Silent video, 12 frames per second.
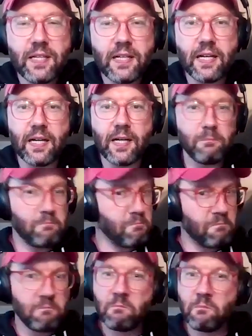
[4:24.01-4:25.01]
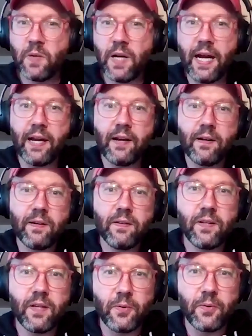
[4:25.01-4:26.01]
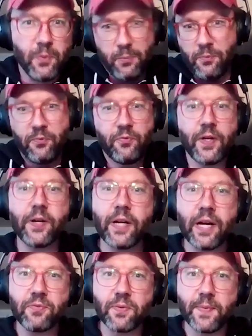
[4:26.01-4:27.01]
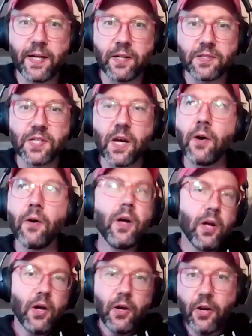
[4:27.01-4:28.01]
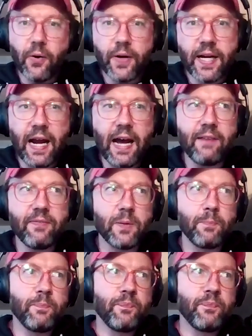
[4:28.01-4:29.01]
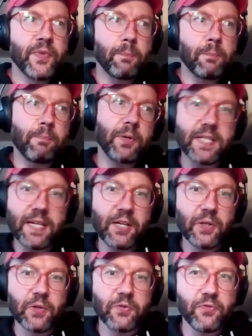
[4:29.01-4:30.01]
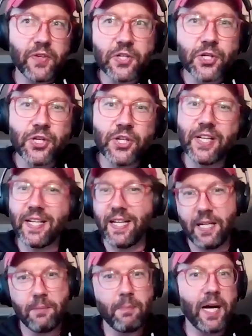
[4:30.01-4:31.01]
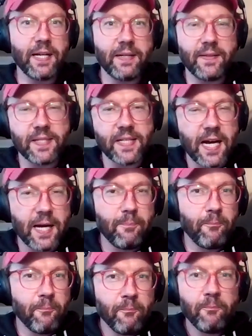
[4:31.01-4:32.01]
And we'll figure it out from there. So I didn't have a particular vision in mind at the time.